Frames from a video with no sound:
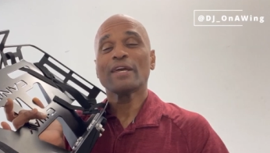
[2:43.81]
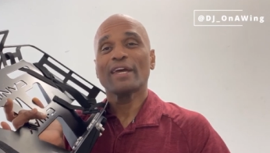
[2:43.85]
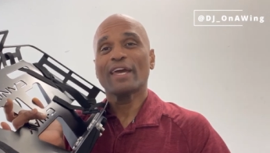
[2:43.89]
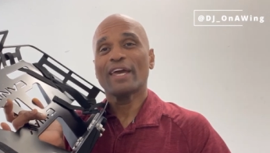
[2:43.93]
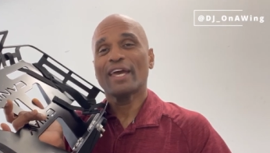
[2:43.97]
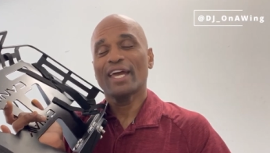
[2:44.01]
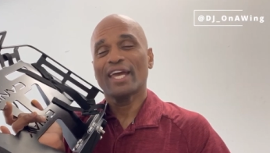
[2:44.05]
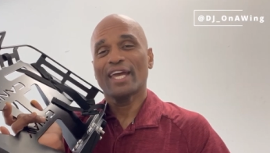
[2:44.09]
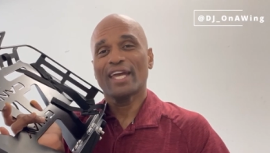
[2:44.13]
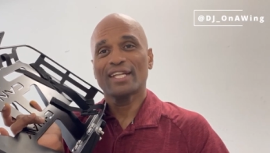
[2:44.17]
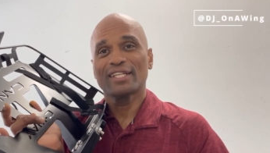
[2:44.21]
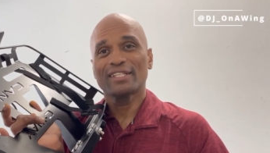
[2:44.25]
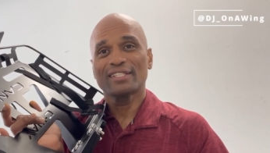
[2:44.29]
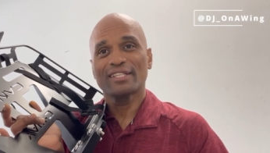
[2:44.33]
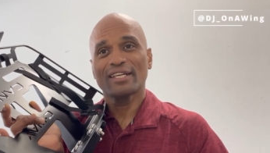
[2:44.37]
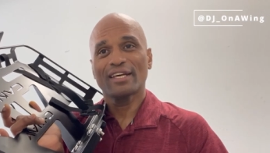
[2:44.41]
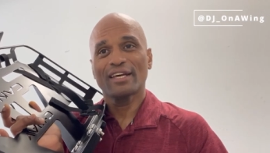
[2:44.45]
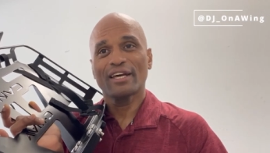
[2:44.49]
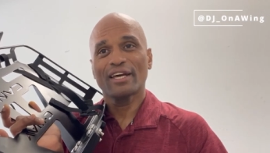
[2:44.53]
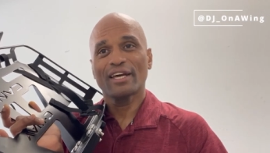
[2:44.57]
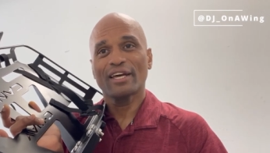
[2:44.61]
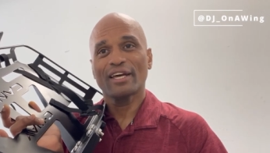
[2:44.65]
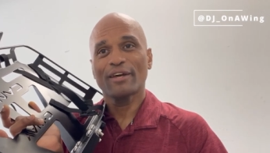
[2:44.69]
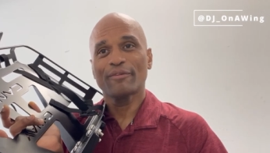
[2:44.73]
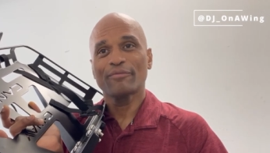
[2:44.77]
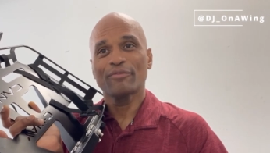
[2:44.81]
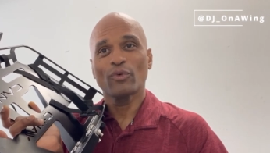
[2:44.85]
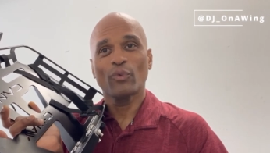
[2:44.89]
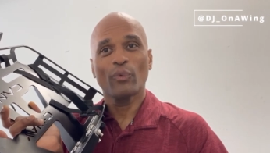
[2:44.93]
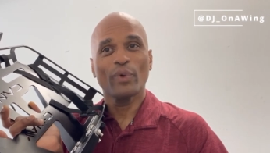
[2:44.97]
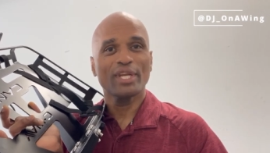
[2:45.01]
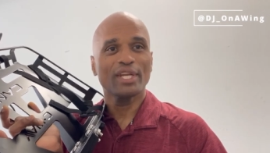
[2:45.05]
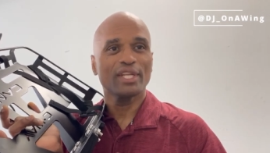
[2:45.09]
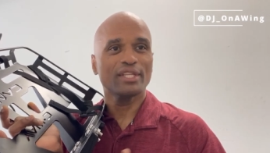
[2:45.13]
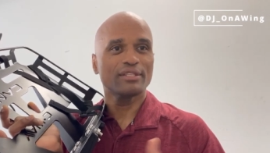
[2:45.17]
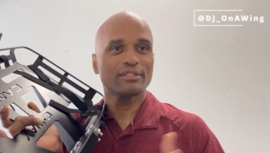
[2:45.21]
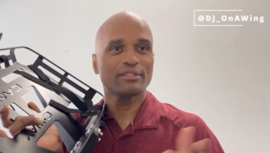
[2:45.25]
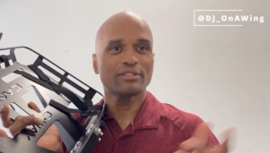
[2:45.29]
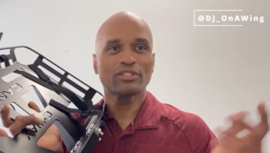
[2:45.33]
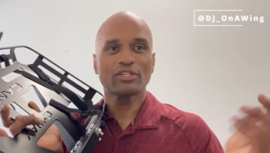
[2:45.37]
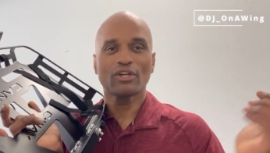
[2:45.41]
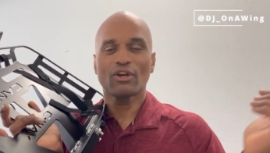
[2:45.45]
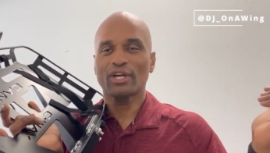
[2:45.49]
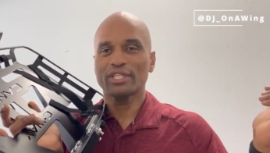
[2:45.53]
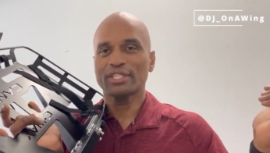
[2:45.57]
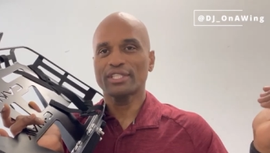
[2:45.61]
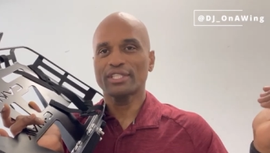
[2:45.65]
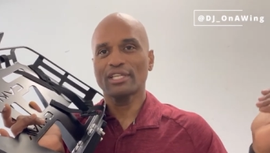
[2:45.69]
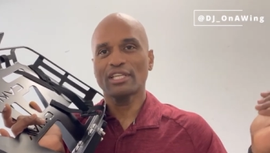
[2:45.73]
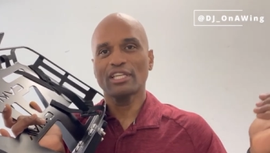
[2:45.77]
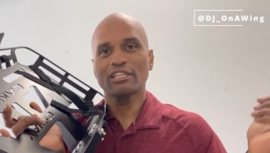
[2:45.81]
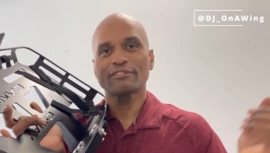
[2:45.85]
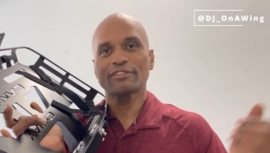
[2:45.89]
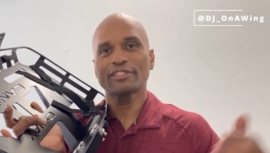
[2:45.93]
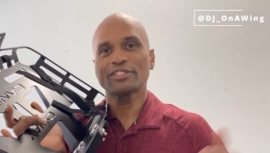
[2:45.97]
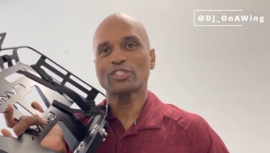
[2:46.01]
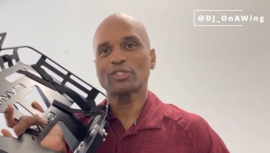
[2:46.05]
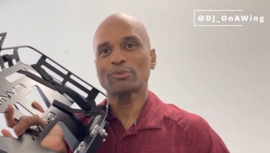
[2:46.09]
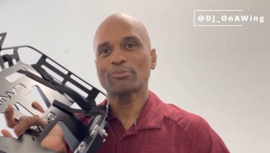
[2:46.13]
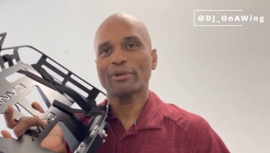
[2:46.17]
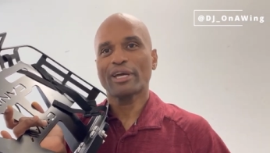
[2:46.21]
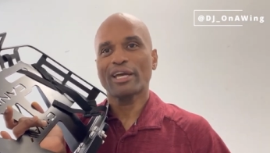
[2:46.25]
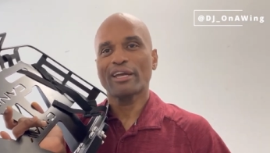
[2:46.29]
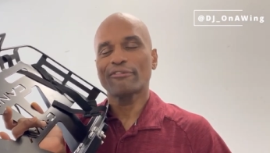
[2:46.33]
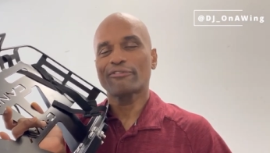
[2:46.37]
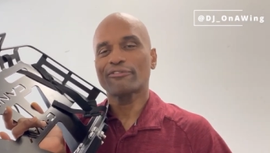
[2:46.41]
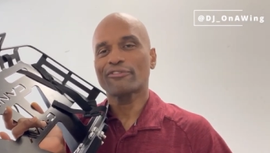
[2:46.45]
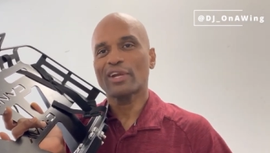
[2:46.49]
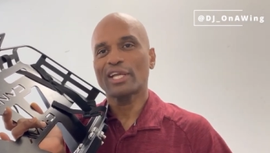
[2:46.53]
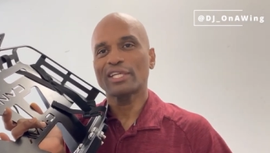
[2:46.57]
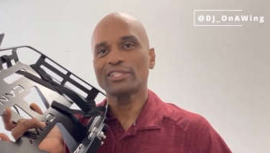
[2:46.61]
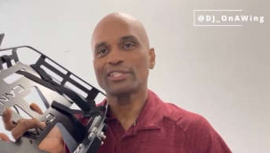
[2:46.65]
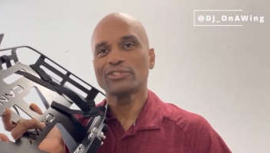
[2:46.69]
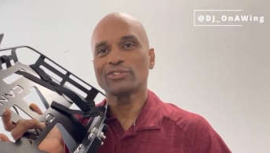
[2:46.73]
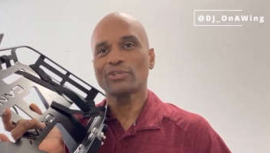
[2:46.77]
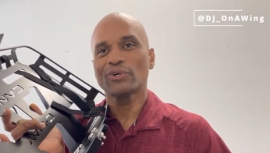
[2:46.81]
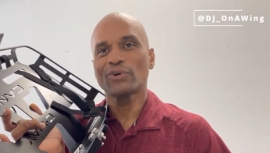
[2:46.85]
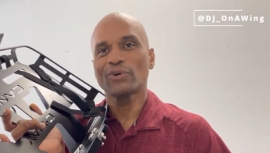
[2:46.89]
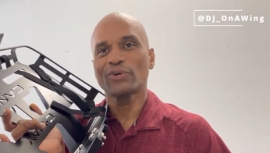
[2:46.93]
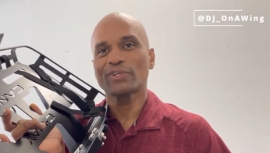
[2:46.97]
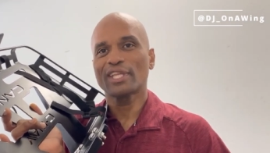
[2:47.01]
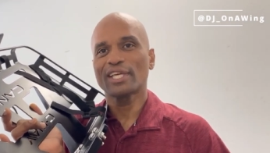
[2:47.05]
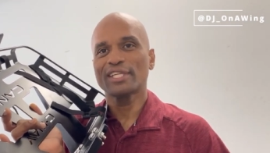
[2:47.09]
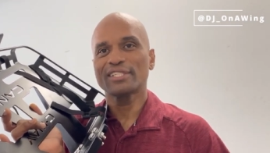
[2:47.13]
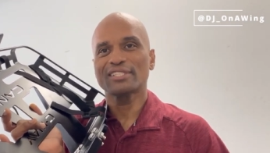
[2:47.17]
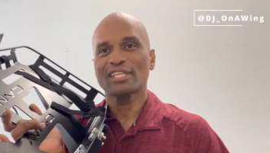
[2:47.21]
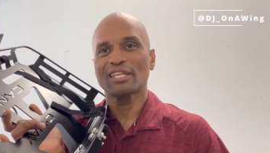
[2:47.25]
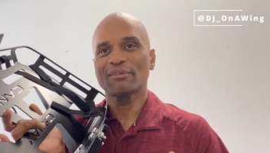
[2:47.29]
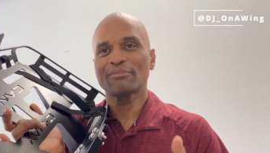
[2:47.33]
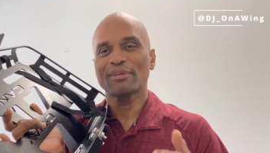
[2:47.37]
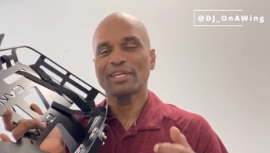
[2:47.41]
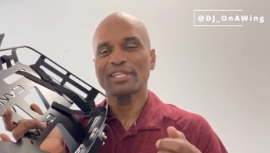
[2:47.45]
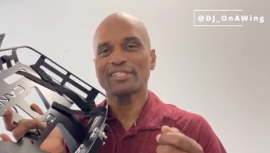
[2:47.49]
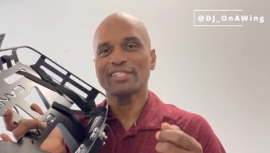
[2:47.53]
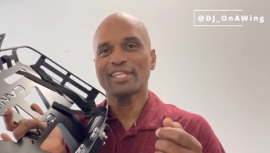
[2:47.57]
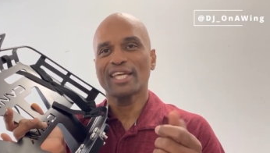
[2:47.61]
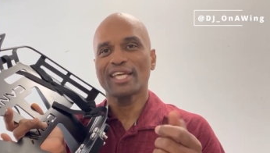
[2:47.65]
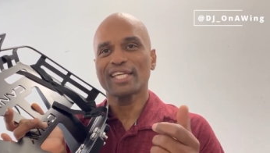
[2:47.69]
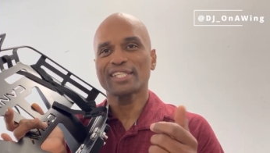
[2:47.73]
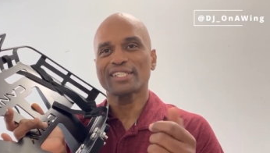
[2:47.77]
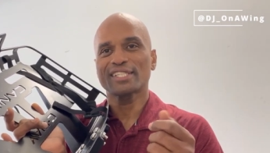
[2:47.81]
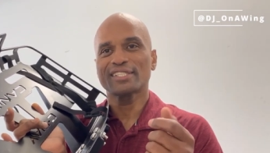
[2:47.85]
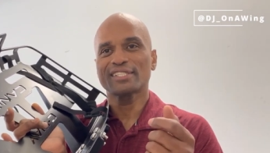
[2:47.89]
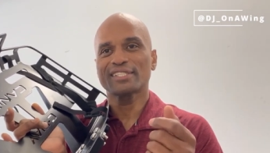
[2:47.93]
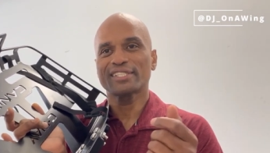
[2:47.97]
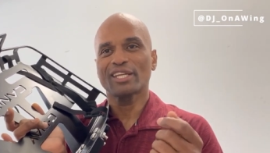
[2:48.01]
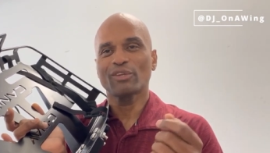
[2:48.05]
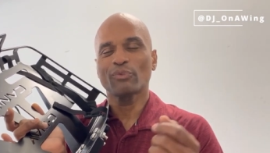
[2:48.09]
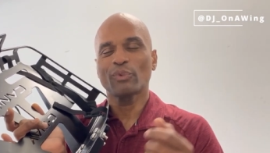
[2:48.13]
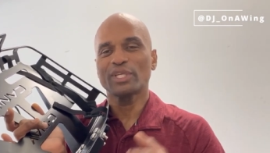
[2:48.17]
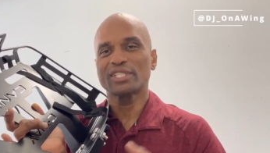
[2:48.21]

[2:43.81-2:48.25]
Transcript: And um, when it got delivered to my front door, they sent me a text and said,